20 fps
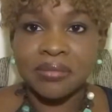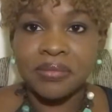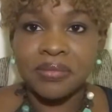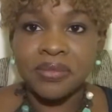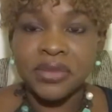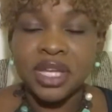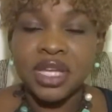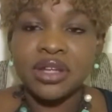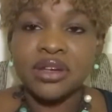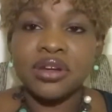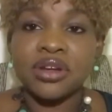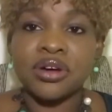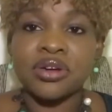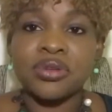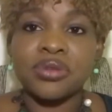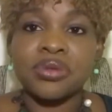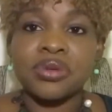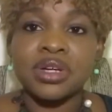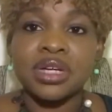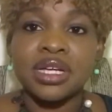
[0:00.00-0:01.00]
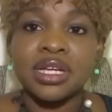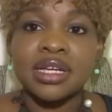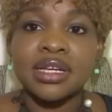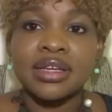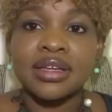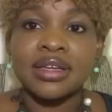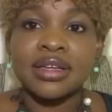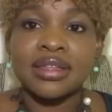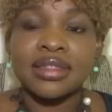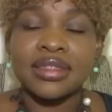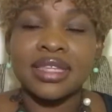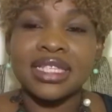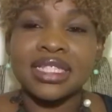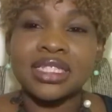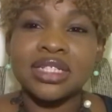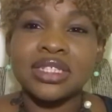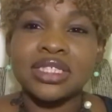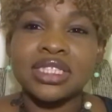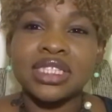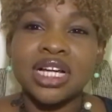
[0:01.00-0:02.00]
Now, this
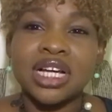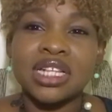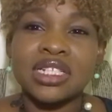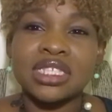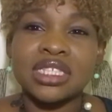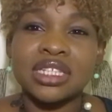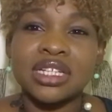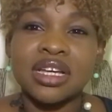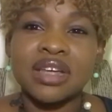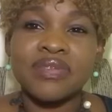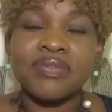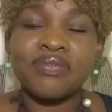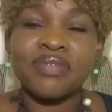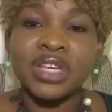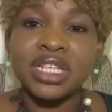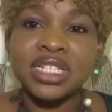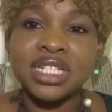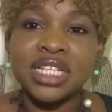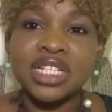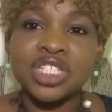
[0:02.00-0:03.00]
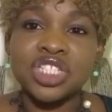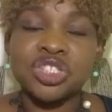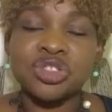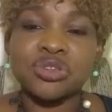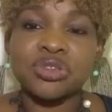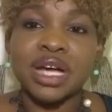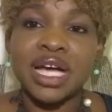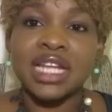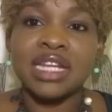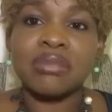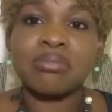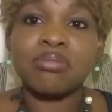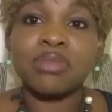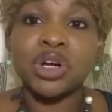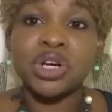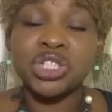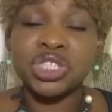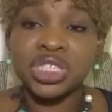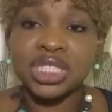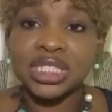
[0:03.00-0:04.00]
does not fit into an
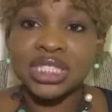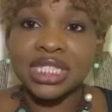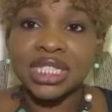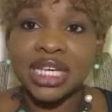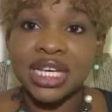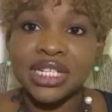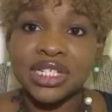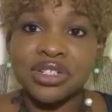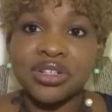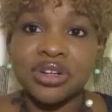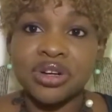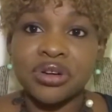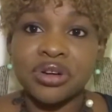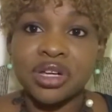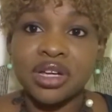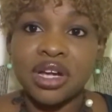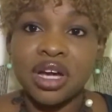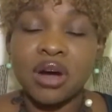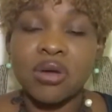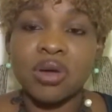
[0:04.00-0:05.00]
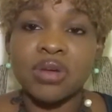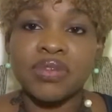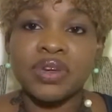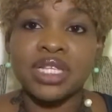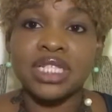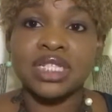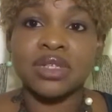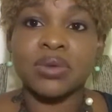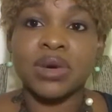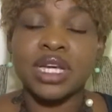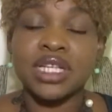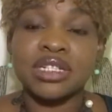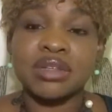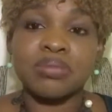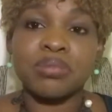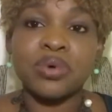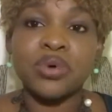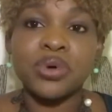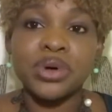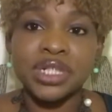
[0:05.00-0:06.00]
emergency category. However, it's quite
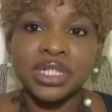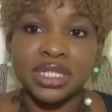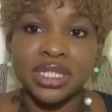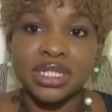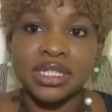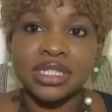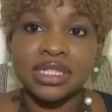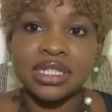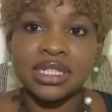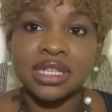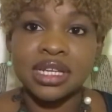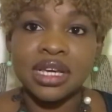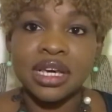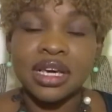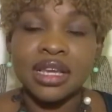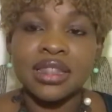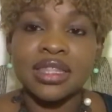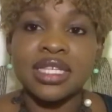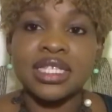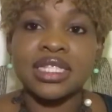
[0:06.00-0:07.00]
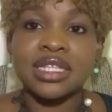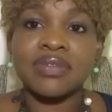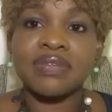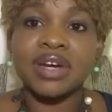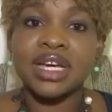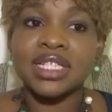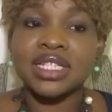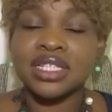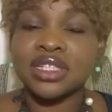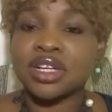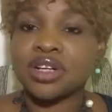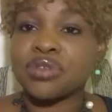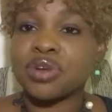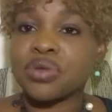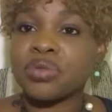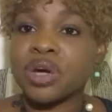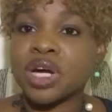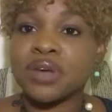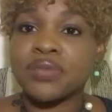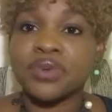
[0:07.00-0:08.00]
important. These devices are
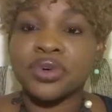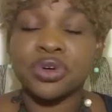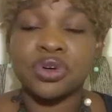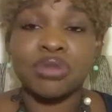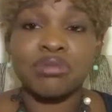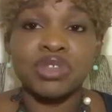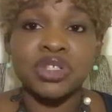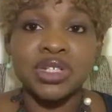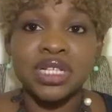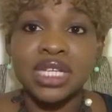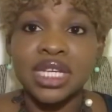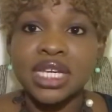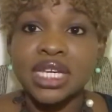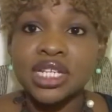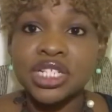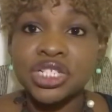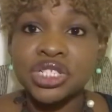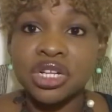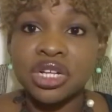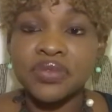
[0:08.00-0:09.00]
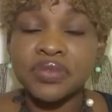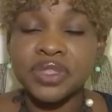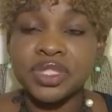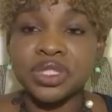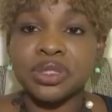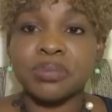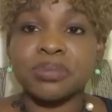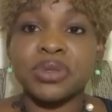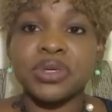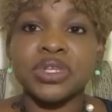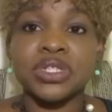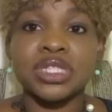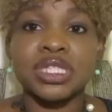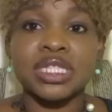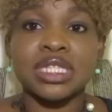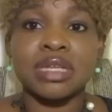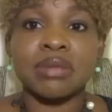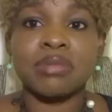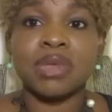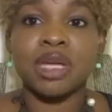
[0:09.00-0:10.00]
required for communication. For some persons,
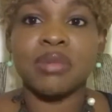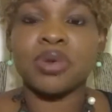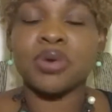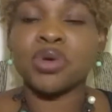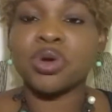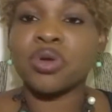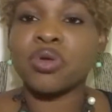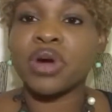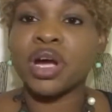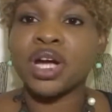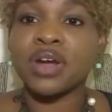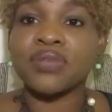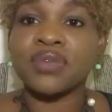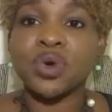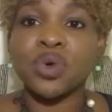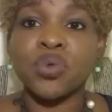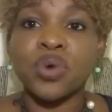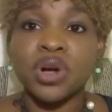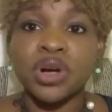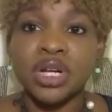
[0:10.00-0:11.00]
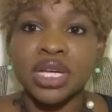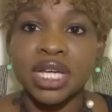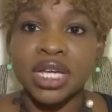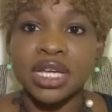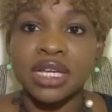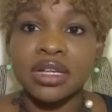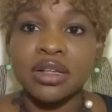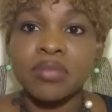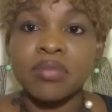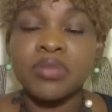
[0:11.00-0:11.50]
it may be required for working.